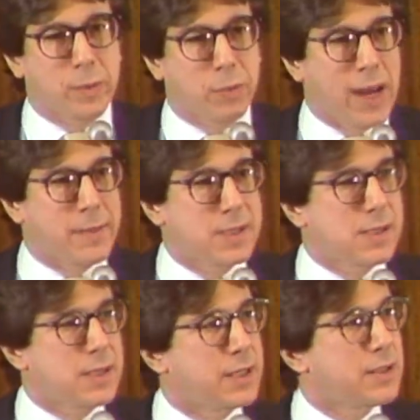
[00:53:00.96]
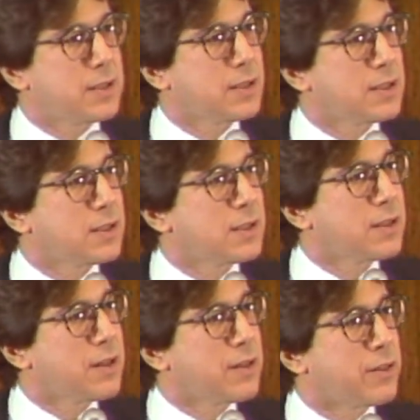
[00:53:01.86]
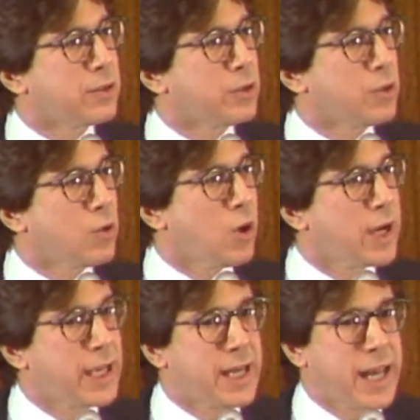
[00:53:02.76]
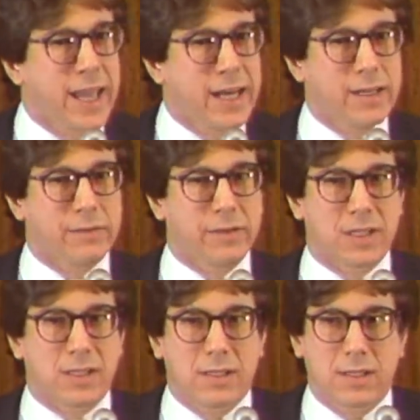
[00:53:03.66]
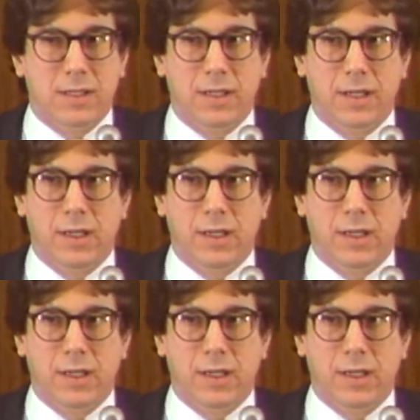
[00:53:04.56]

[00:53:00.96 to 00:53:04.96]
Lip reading: the premise that the law in any of its